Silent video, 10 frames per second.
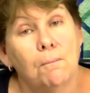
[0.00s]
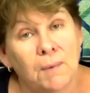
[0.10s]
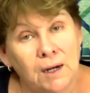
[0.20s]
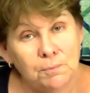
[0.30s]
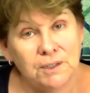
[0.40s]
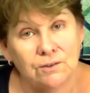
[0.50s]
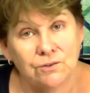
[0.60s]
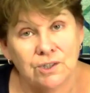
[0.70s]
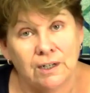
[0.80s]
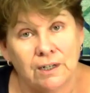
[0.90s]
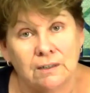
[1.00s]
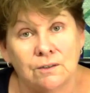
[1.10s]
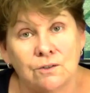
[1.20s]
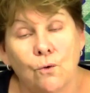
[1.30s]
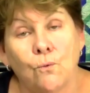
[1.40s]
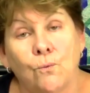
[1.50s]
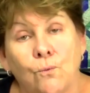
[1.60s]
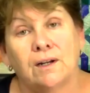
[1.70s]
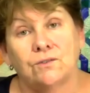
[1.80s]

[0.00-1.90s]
My biggest challenge when I